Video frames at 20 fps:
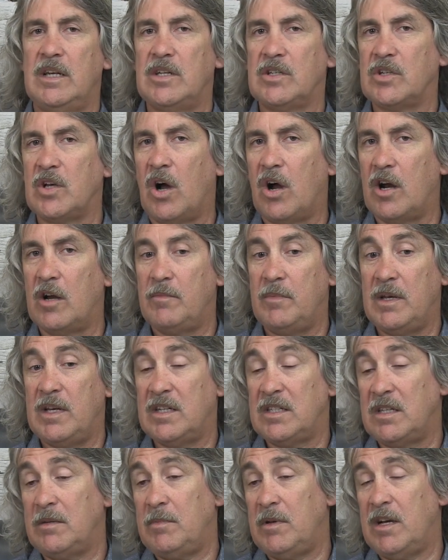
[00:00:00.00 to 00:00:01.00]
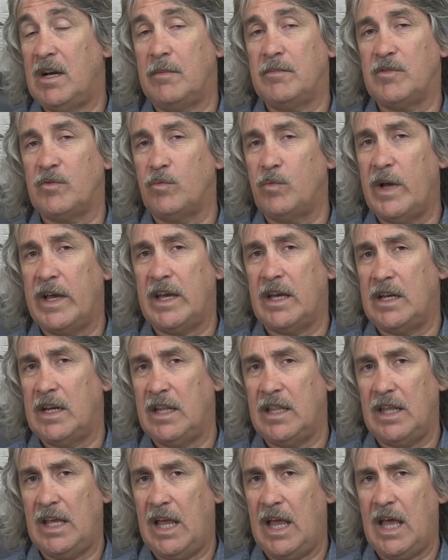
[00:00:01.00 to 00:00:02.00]
his heart because he becomes wicked
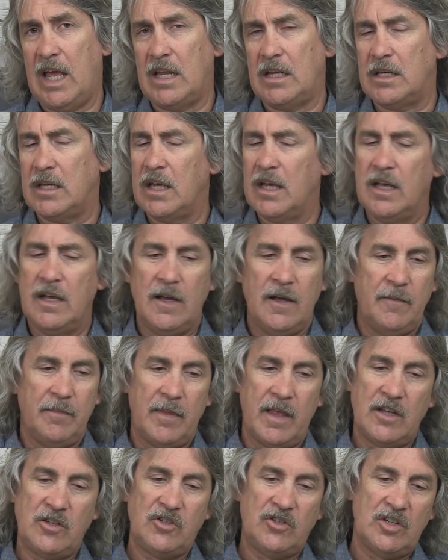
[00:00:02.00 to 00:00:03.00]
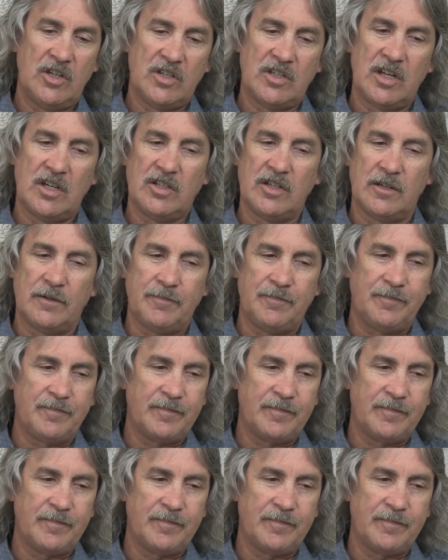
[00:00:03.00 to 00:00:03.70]
in the end. It's just such an